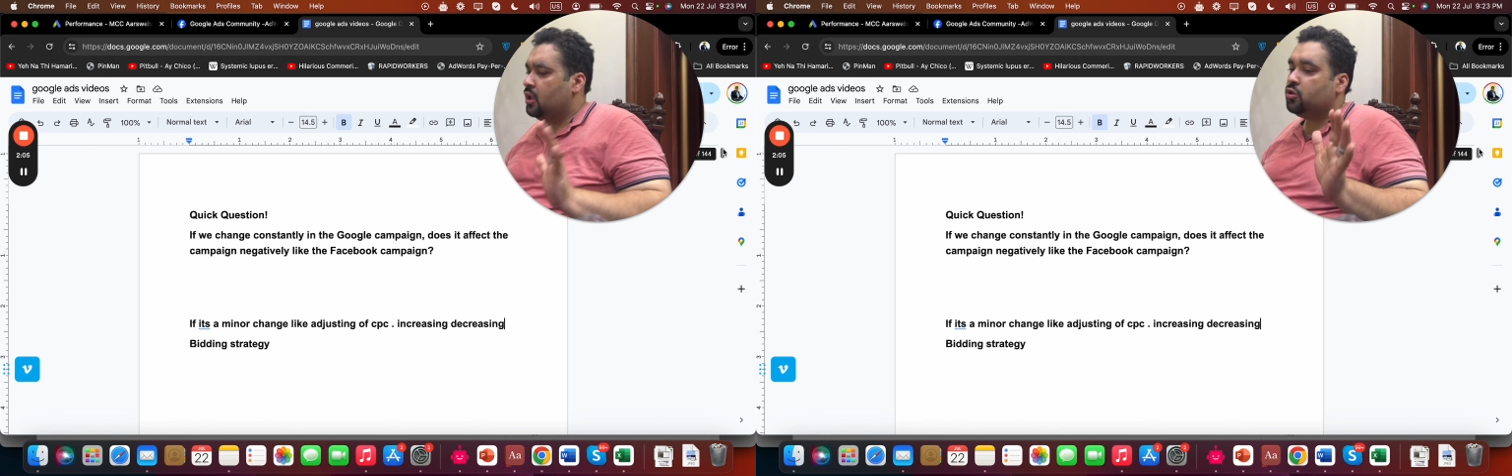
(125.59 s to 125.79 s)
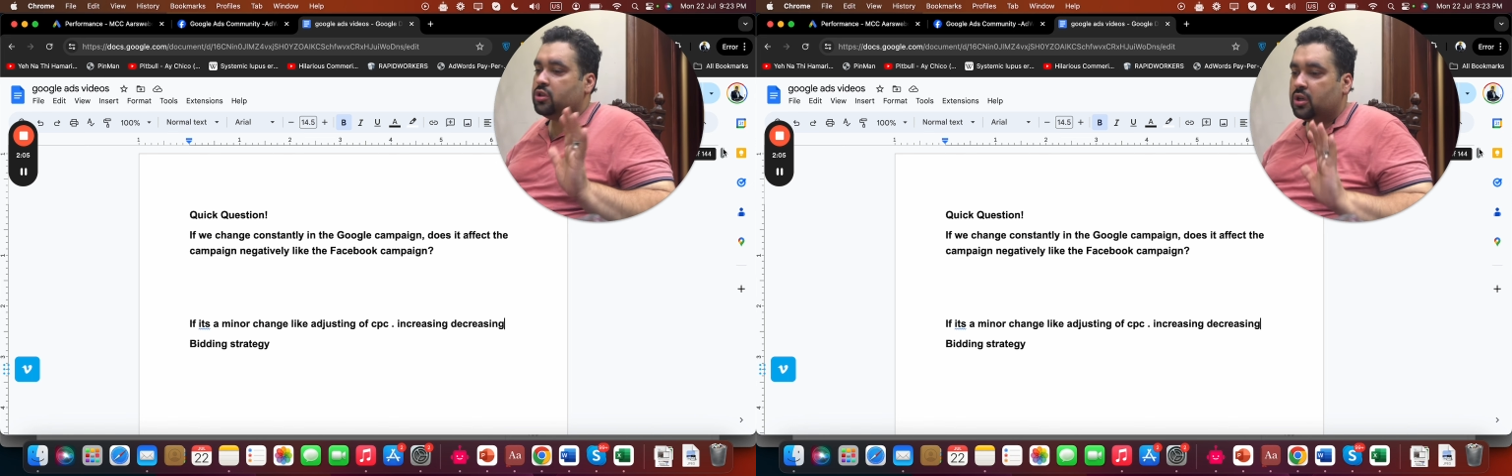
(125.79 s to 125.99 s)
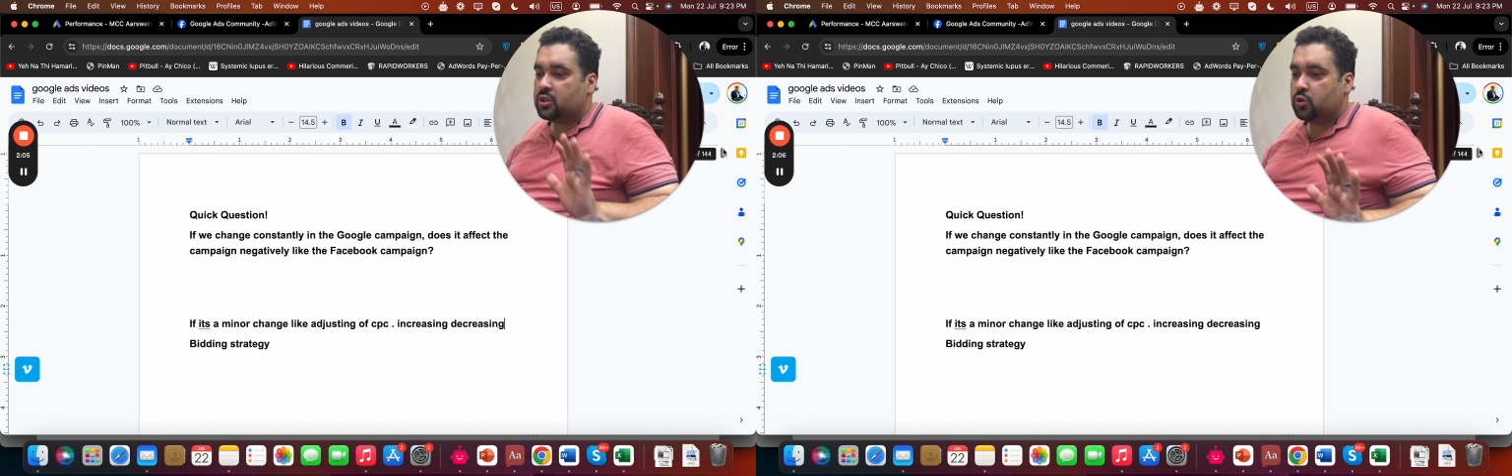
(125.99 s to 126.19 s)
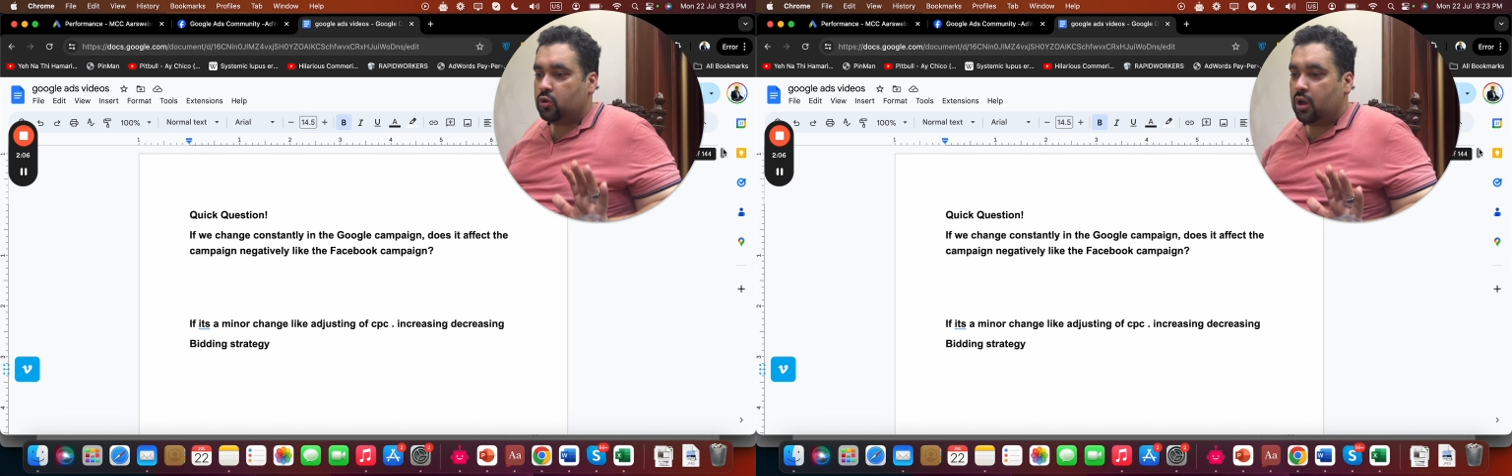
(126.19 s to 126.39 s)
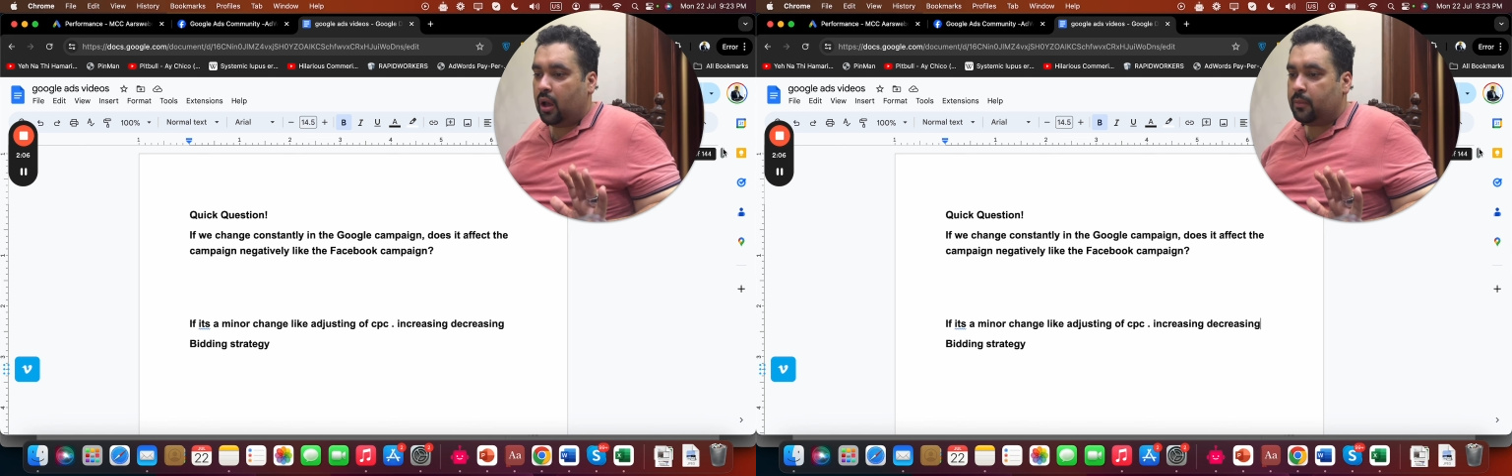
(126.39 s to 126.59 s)
So there is no
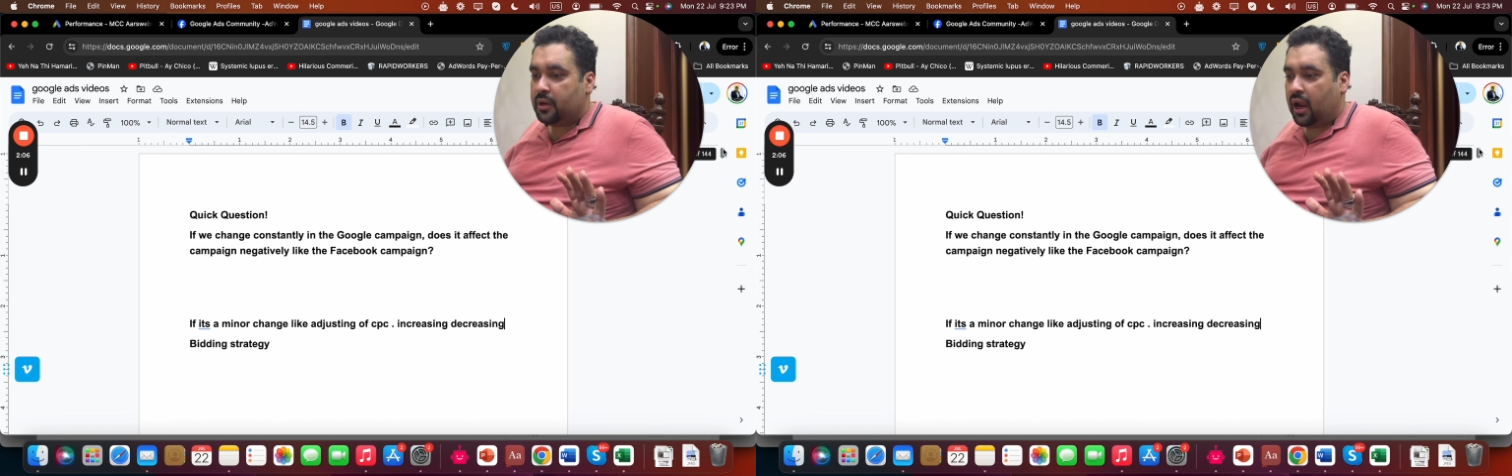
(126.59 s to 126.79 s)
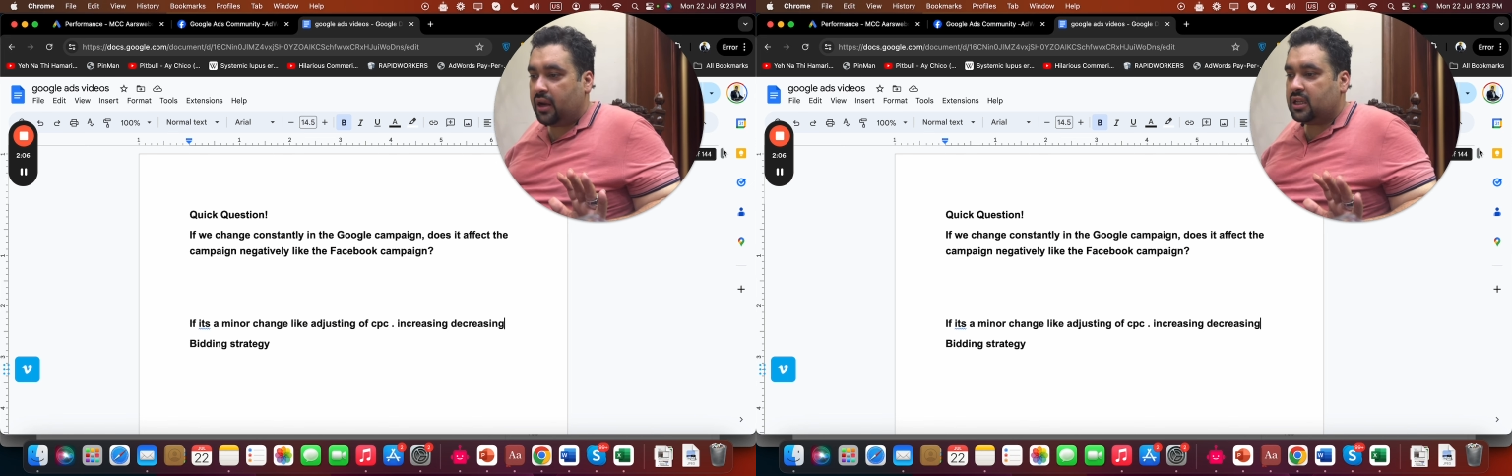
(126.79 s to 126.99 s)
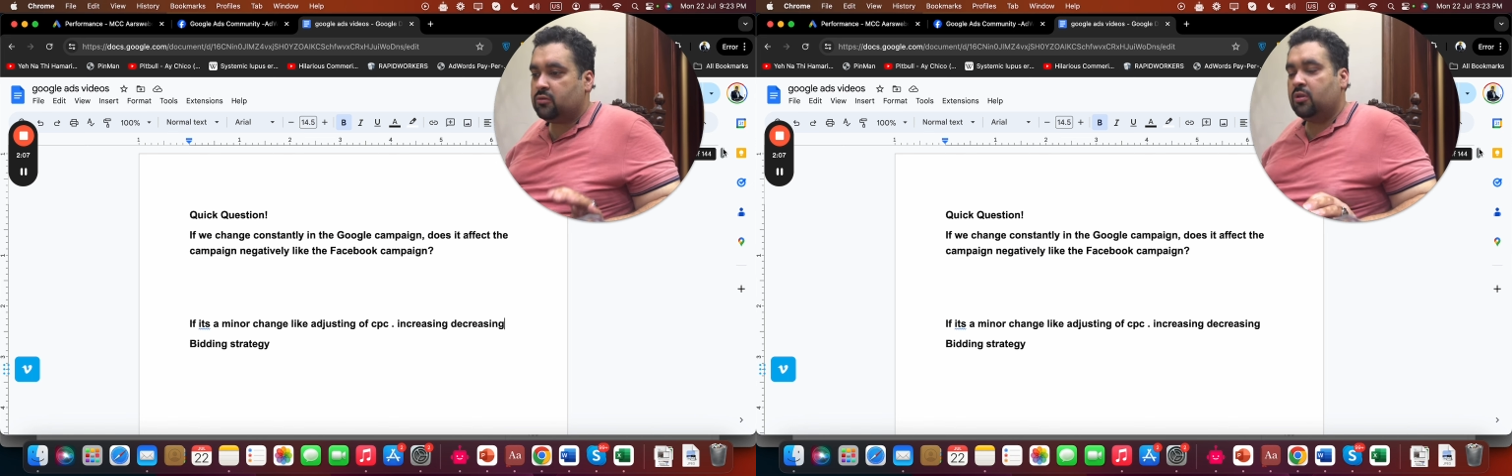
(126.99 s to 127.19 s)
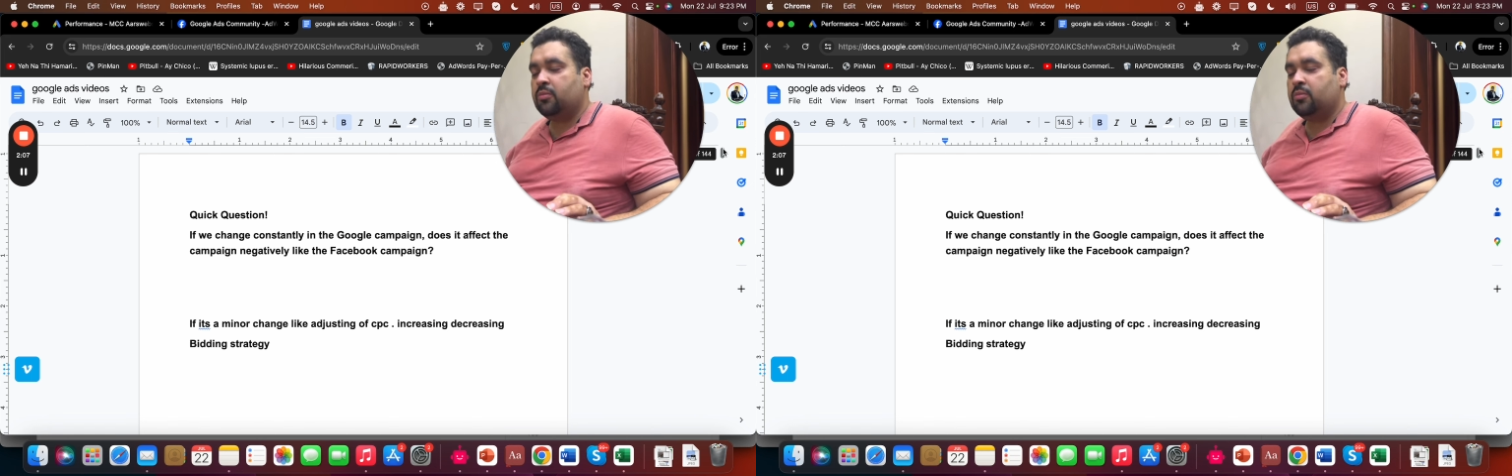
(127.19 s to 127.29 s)
harm in that as well.